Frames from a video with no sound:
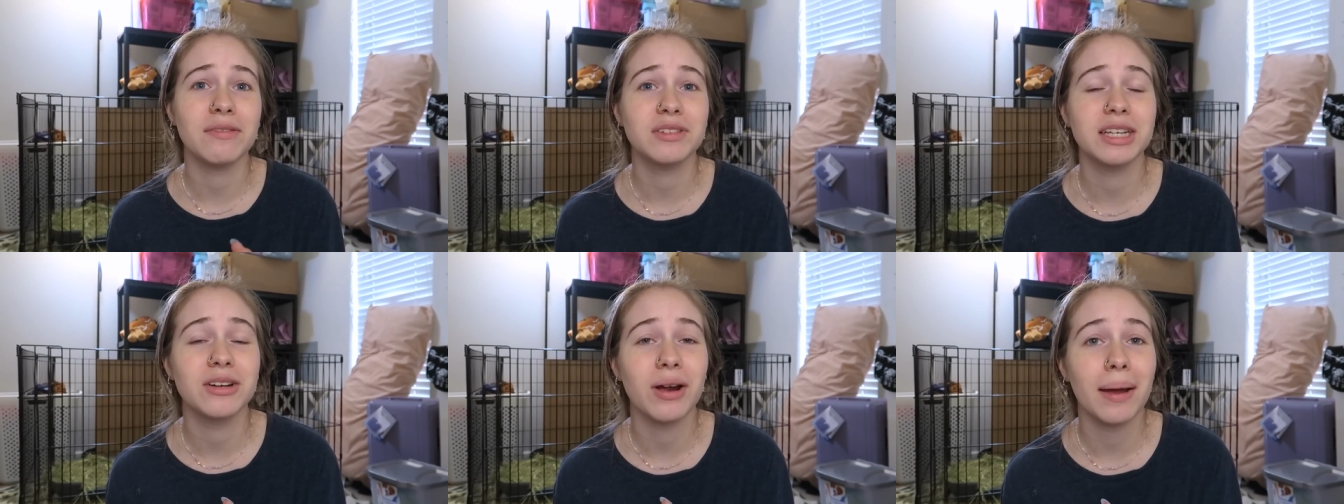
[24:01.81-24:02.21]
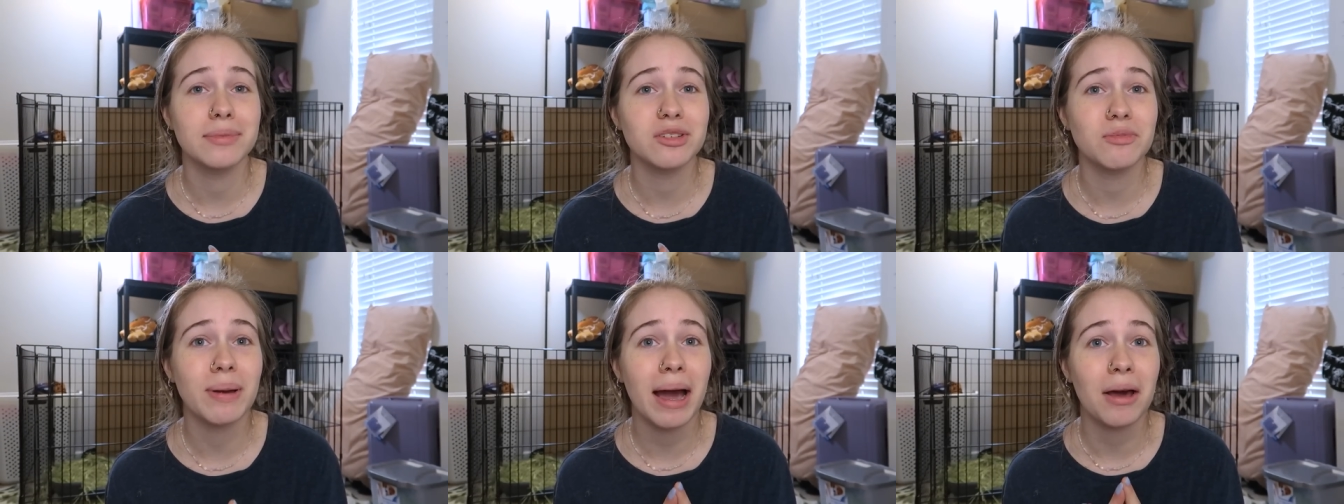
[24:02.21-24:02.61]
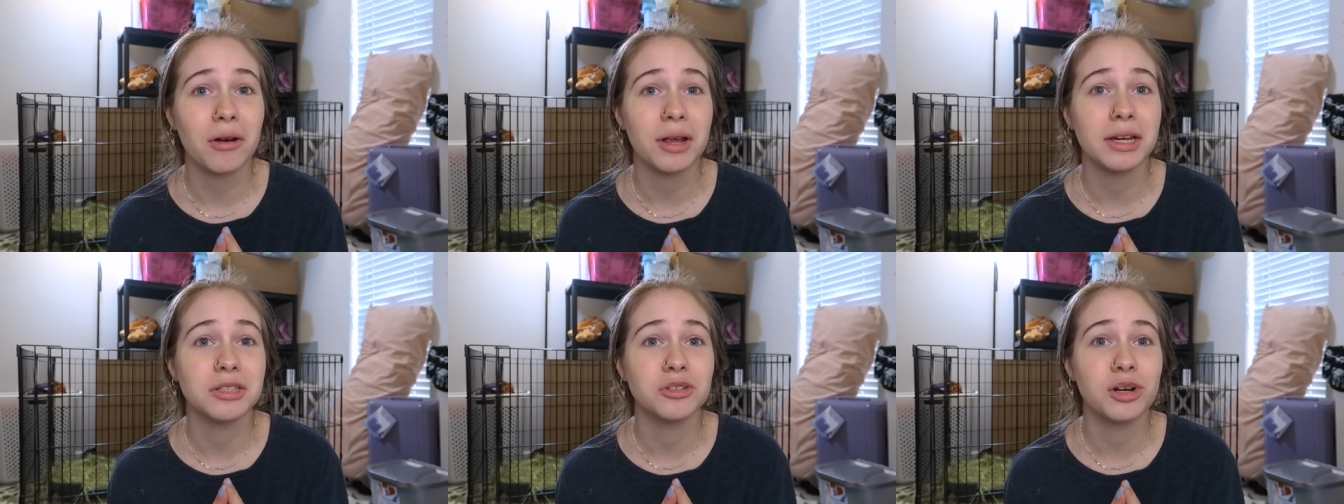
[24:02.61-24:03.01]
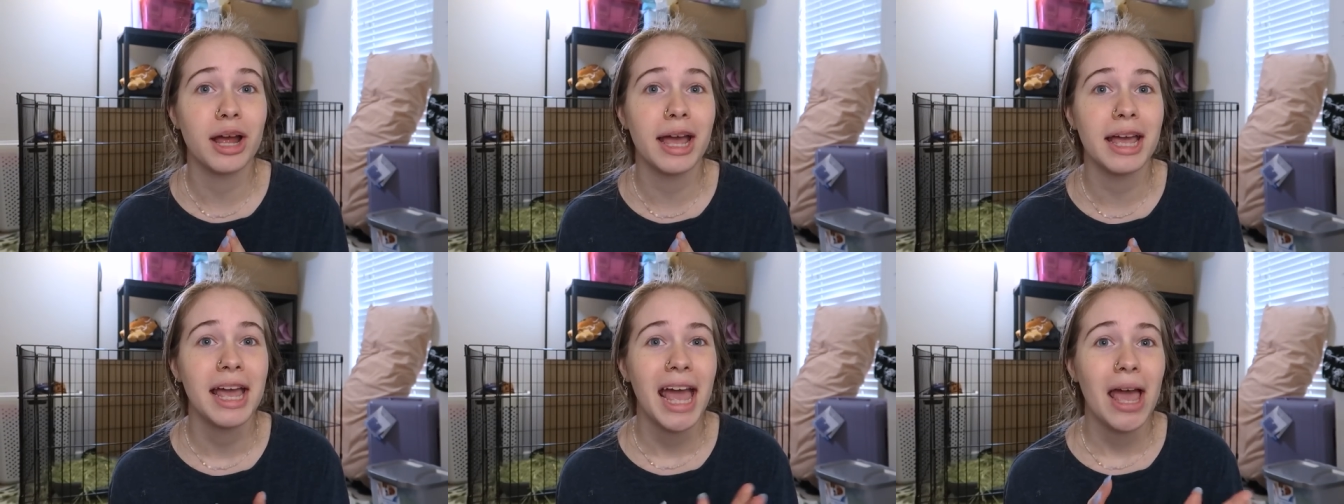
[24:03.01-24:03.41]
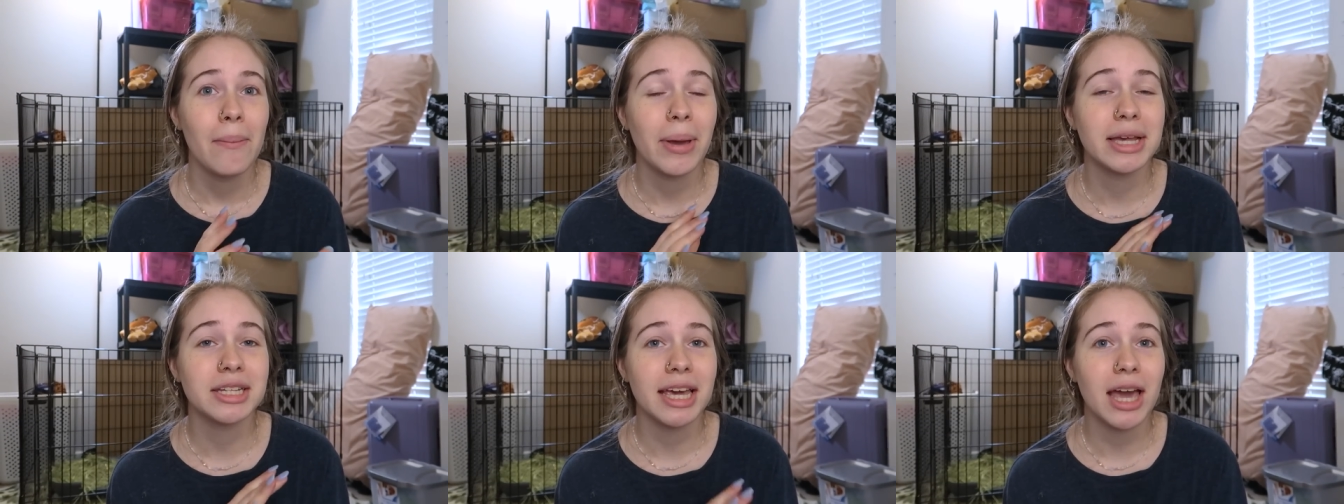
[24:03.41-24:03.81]
50 grams of powder yesterday
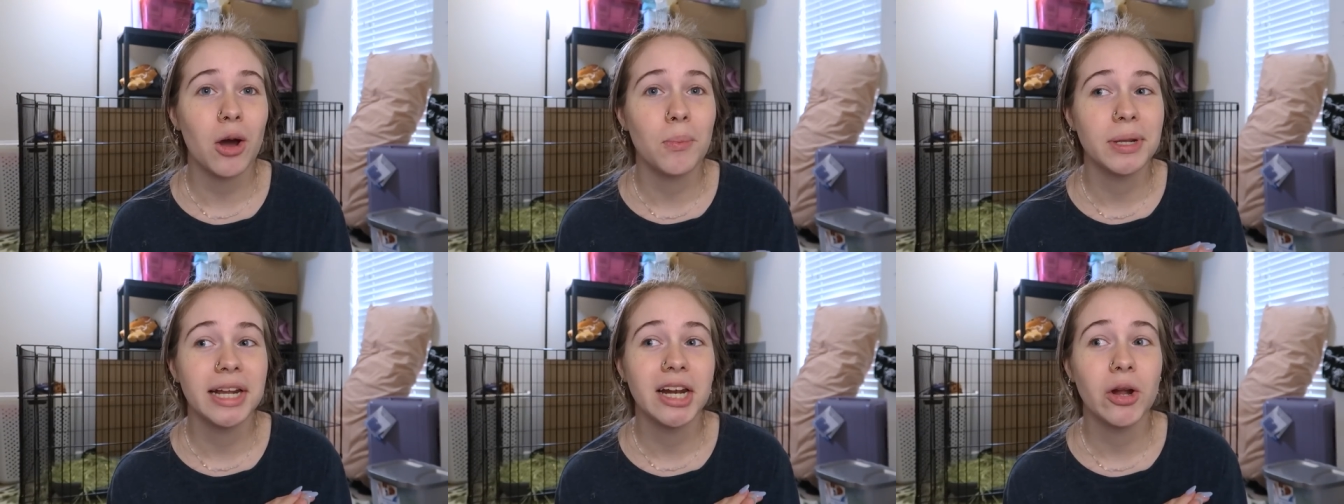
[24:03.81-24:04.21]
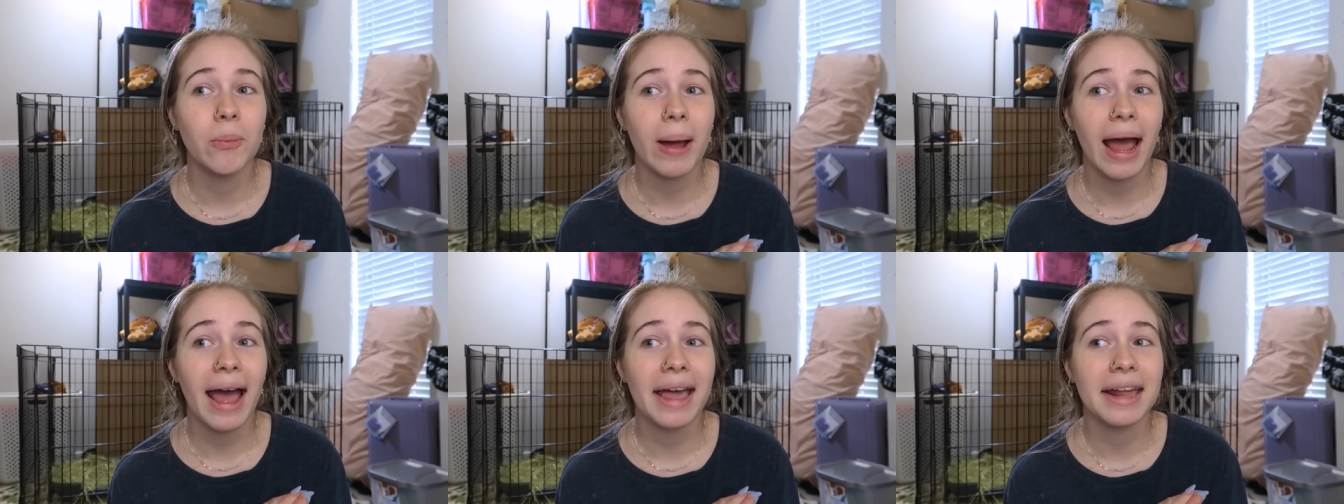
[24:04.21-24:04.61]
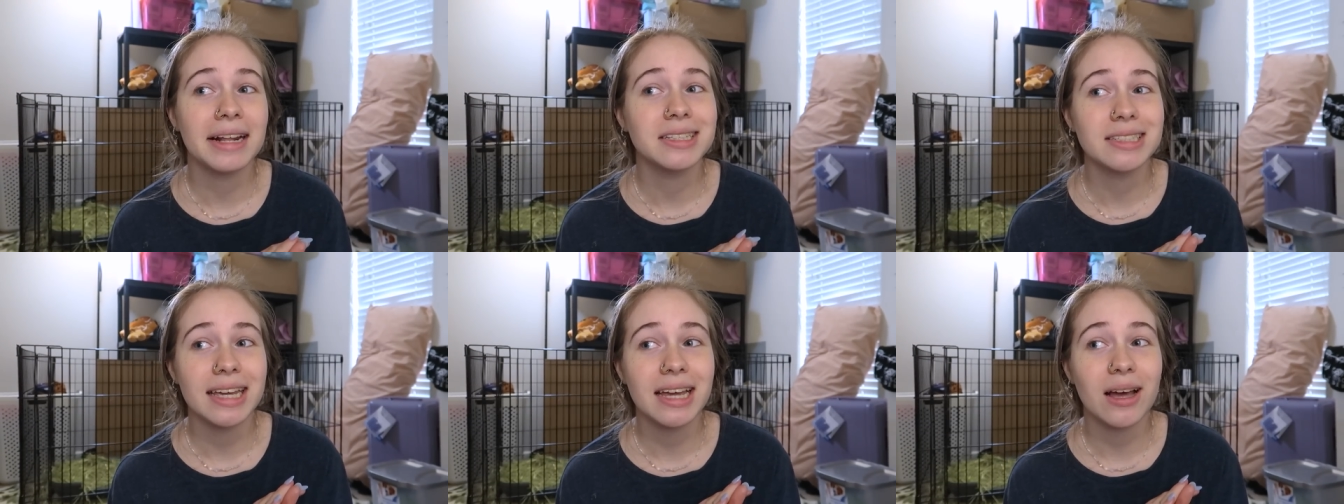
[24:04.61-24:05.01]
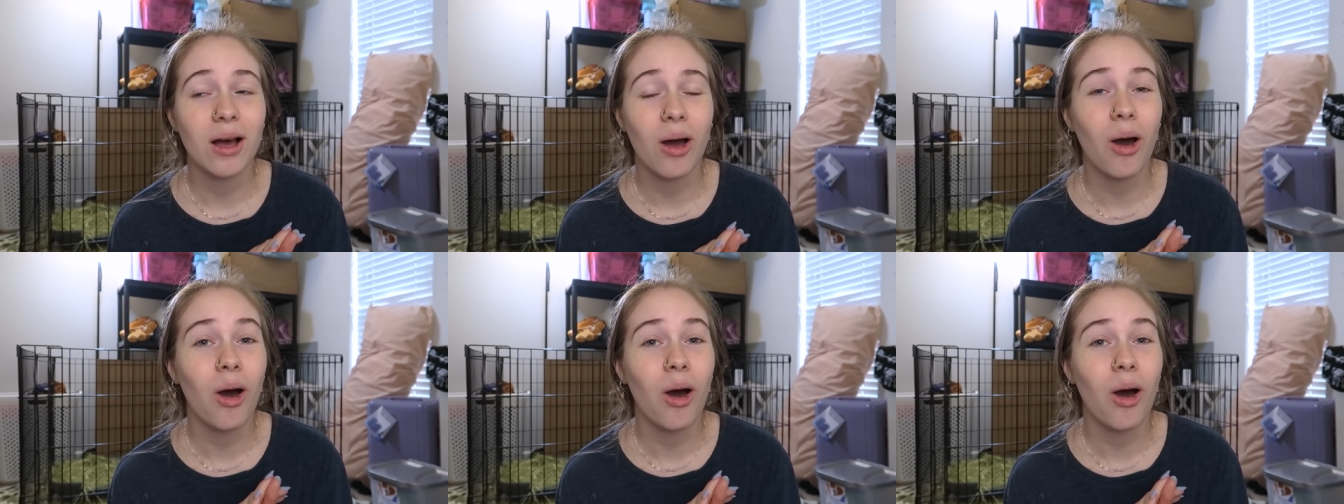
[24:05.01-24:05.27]
because I opened a new bag and it's like